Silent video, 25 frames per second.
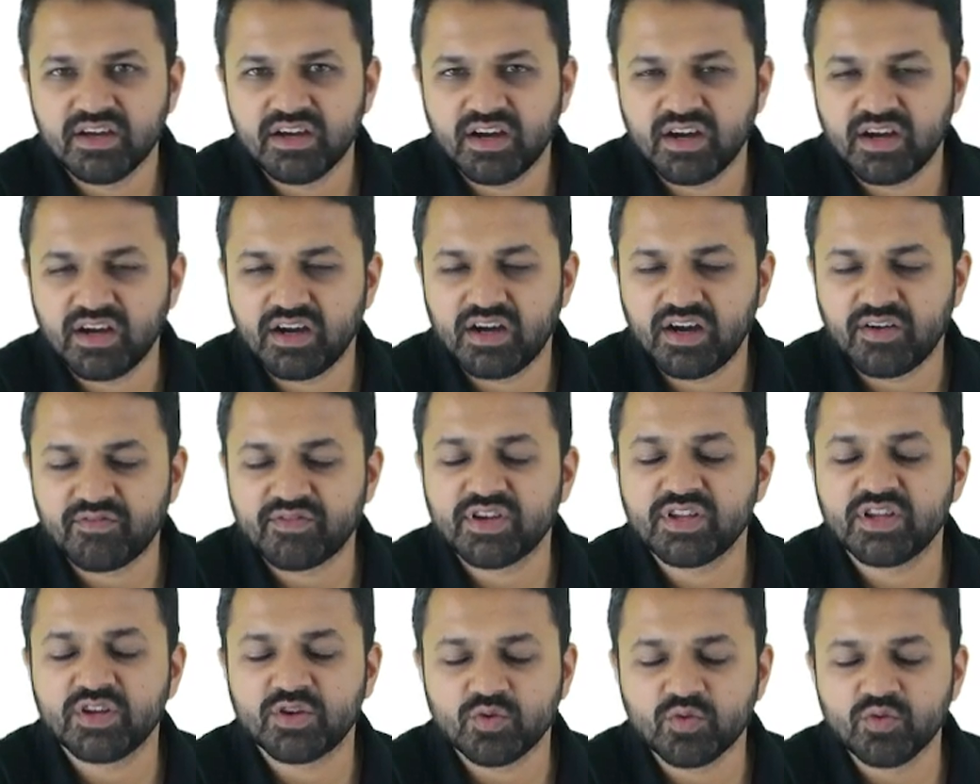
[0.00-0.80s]
uh,
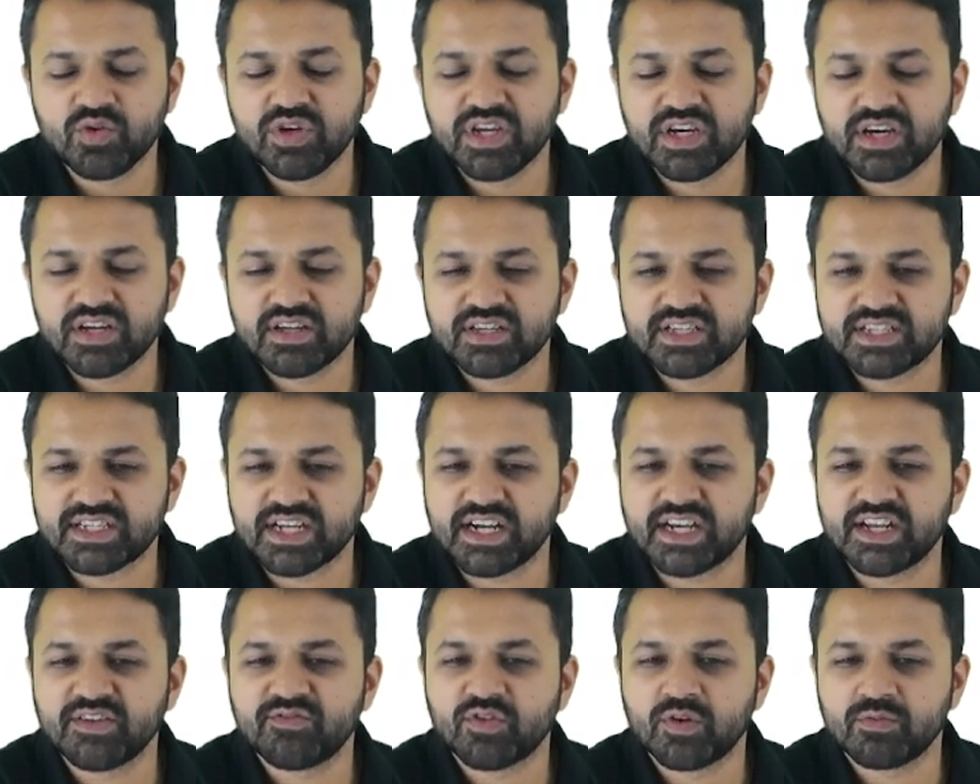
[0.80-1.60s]
after the two years,
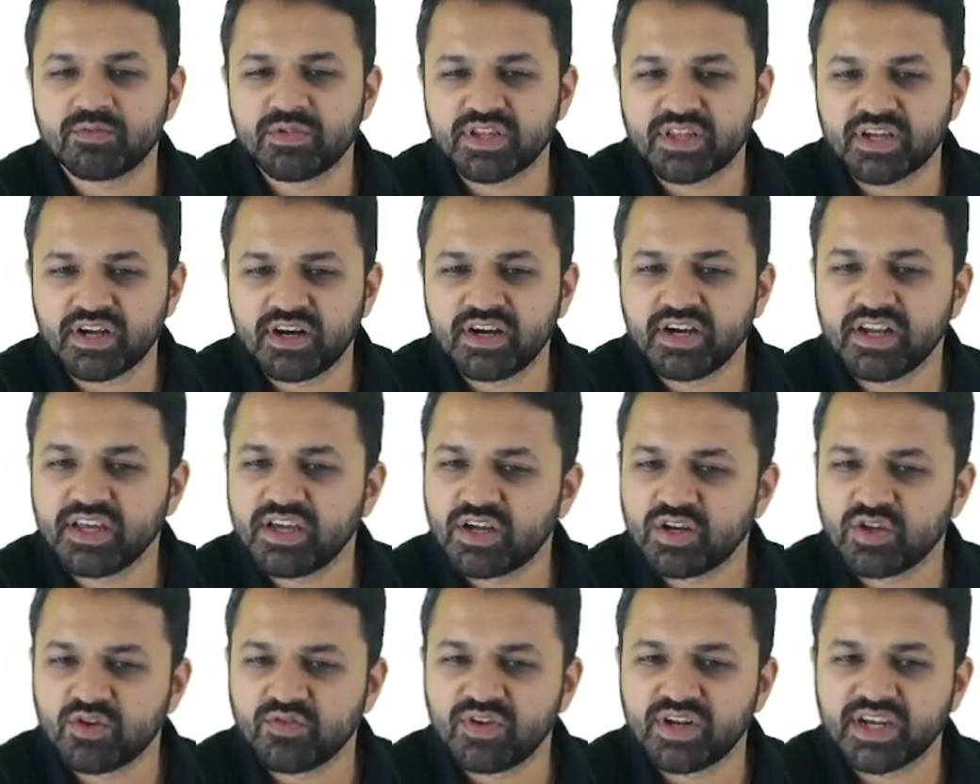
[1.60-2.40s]
starting from the third
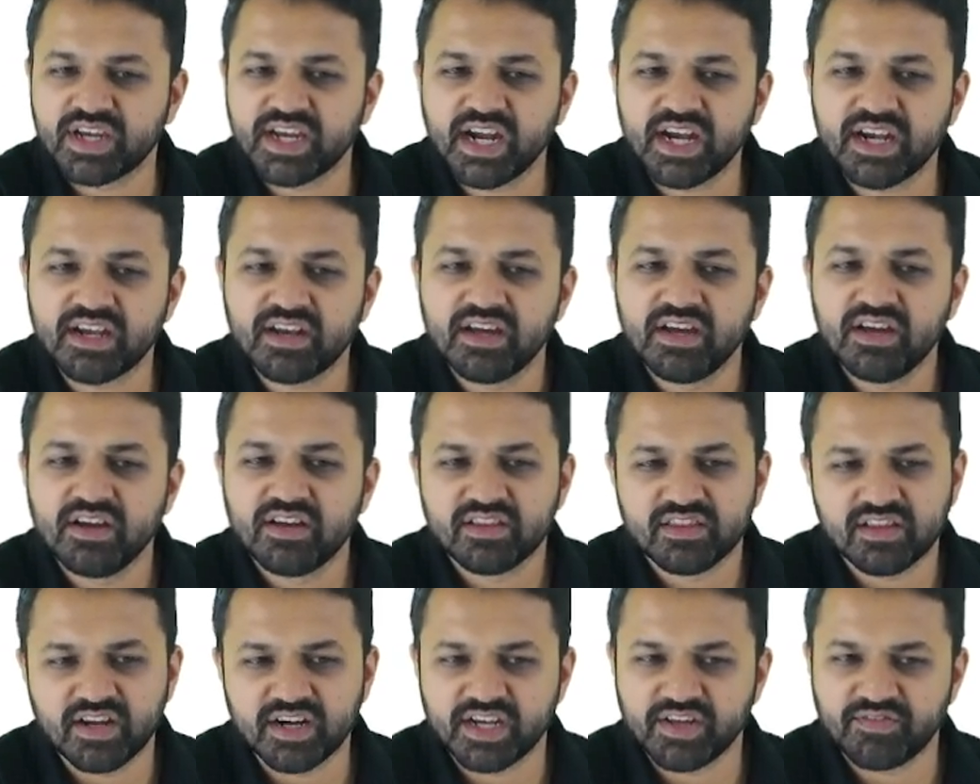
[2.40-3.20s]
year, you will get
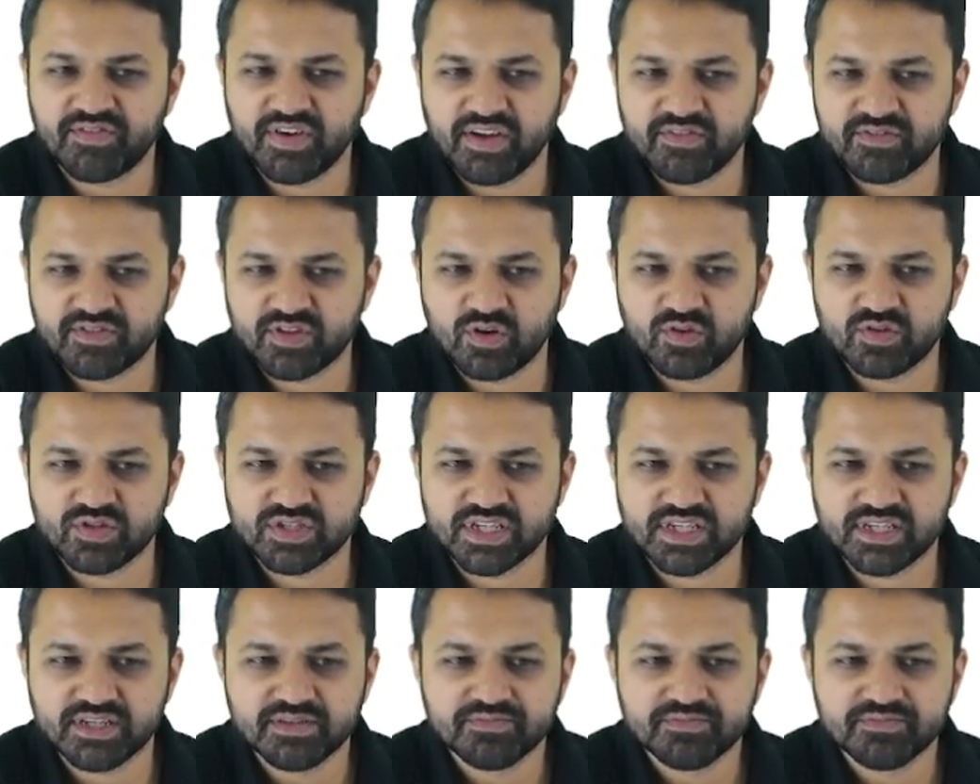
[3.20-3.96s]
thirty-five thousand.